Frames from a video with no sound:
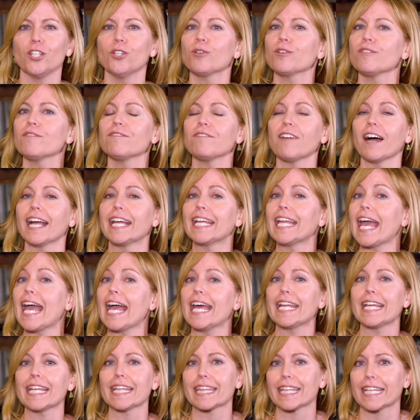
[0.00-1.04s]
you can find
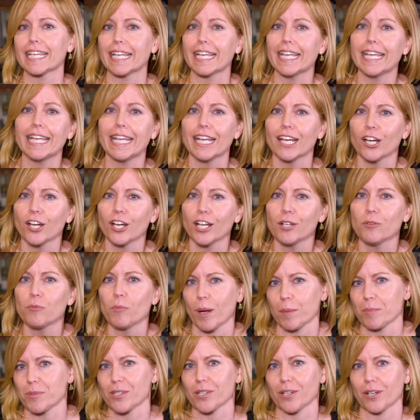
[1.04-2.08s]
anything here in
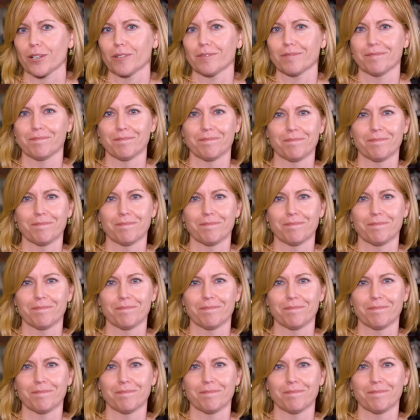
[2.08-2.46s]
Webster.